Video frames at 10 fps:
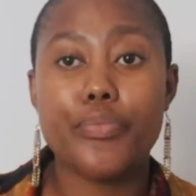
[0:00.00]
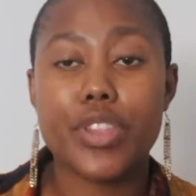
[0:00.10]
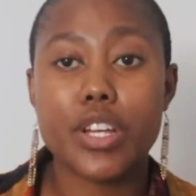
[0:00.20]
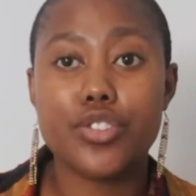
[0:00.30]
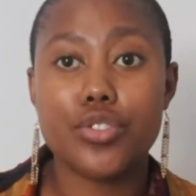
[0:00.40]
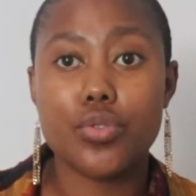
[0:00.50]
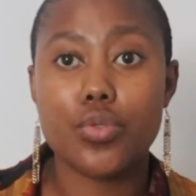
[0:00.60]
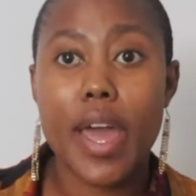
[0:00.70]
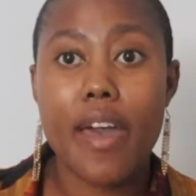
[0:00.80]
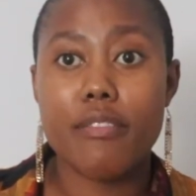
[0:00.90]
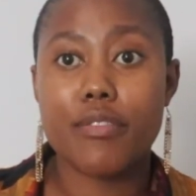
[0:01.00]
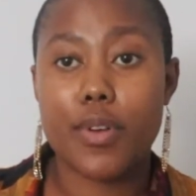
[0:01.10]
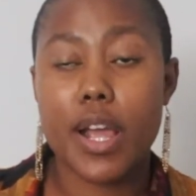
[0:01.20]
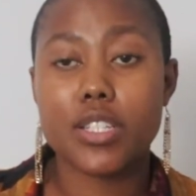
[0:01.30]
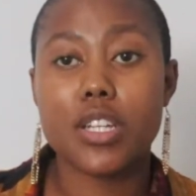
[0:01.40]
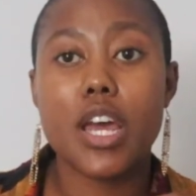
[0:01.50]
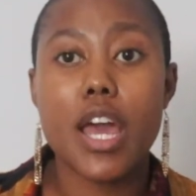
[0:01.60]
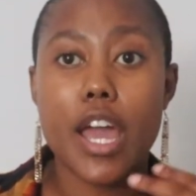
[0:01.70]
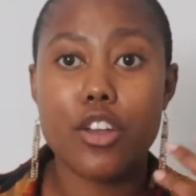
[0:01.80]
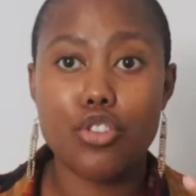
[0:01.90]
that you have, right?
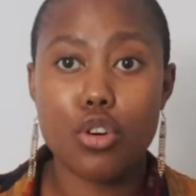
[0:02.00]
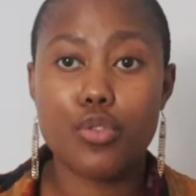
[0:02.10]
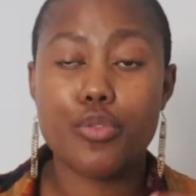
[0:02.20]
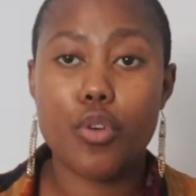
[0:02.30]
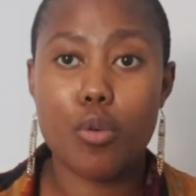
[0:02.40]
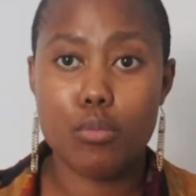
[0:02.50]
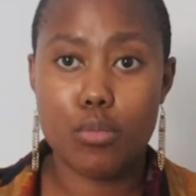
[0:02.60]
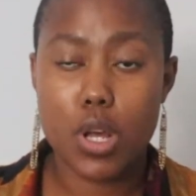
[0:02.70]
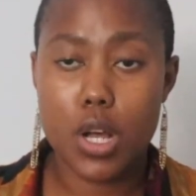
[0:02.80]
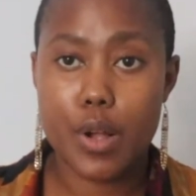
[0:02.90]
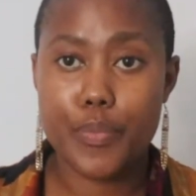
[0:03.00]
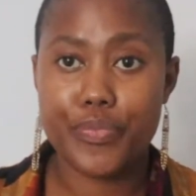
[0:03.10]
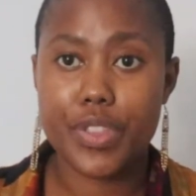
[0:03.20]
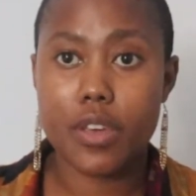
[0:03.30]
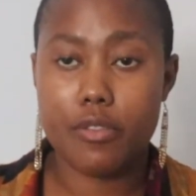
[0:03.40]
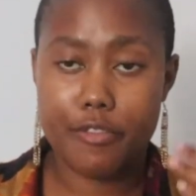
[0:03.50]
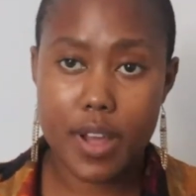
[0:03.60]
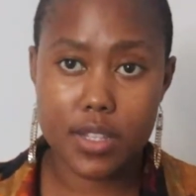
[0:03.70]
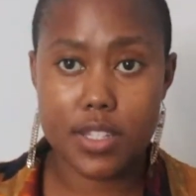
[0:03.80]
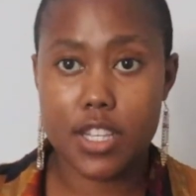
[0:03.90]
And not from the
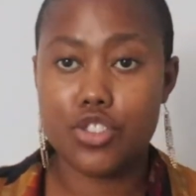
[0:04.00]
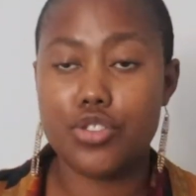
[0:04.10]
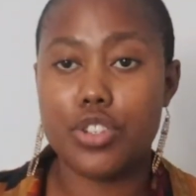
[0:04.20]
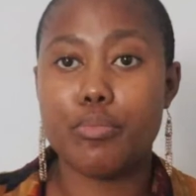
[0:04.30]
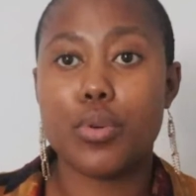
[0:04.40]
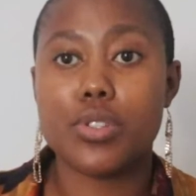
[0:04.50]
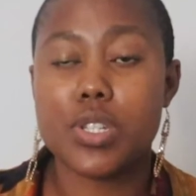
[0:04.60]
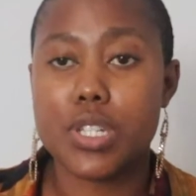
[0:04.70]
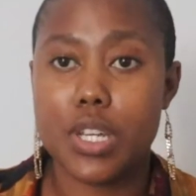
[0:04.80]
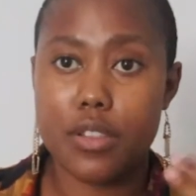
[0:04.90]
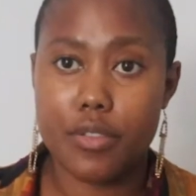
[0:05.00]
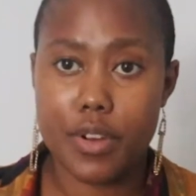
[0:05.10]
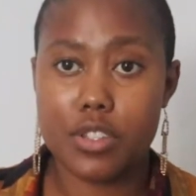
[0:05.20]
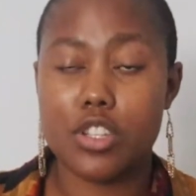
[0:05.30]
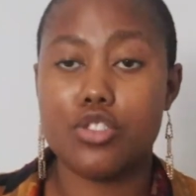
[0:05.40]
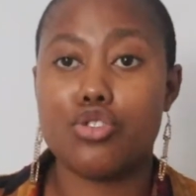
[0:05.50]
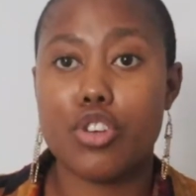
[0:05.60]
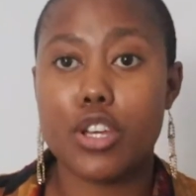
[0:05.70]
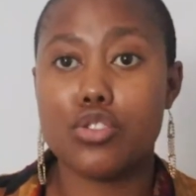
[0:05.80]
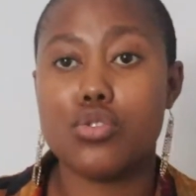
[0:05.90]
funds that you deposit and the funds that you're
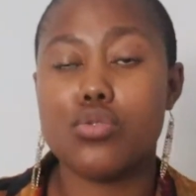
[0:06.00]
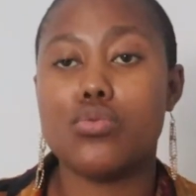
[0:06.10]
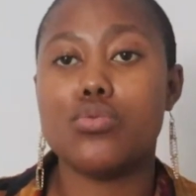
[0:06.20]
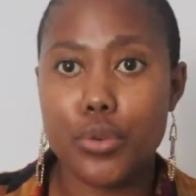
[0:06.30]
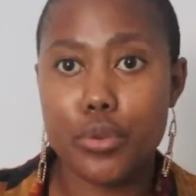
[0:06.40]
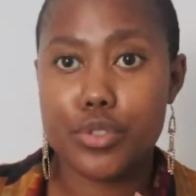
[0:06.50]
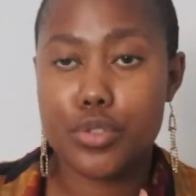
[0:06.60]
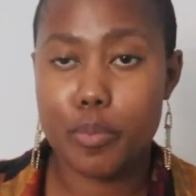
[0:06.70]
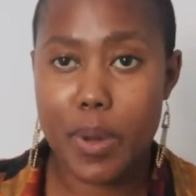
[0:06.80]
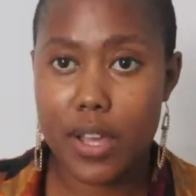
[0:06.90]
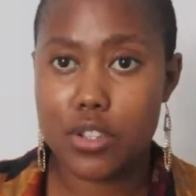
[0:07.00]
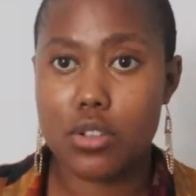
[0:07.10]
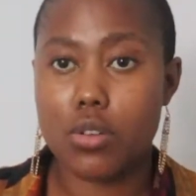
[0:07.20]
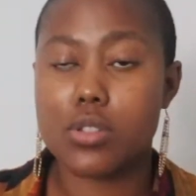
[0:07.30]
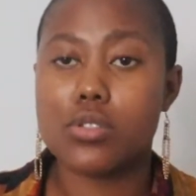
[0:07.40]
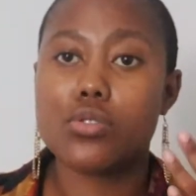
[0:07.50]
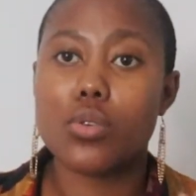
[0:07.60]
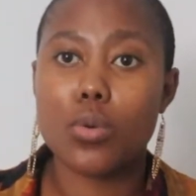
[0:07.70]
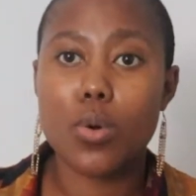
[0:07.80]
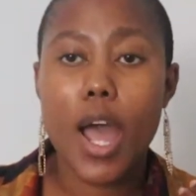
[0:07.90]
trying to use to buy stocks.
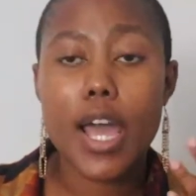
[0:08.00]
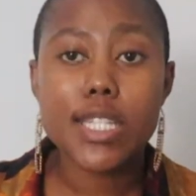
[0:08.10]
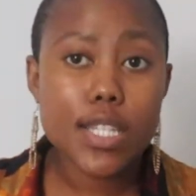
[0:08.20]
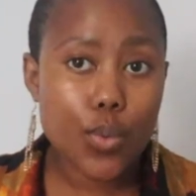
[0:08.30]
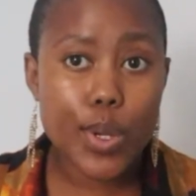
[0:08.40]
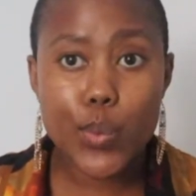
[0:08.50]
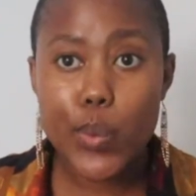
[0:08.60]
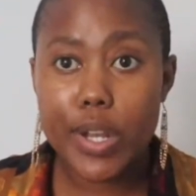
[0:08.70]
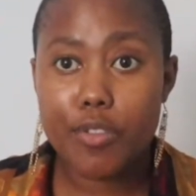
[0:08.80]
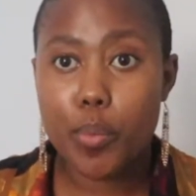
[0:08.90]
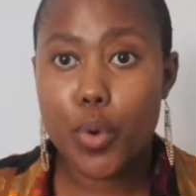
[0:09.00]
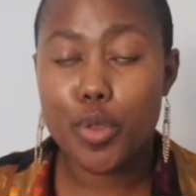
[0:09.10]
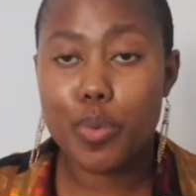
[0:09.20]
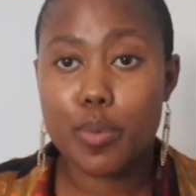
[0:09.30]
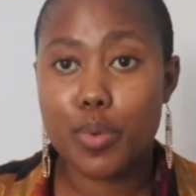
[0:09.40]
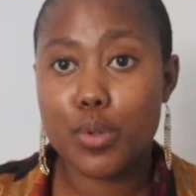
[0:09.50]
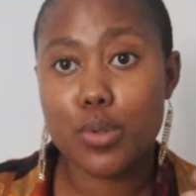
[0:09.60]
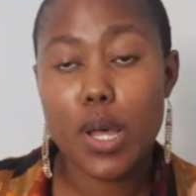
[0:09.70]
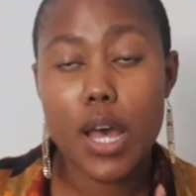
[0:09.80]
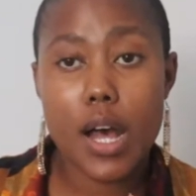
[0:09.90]
So it's a win-win for both people,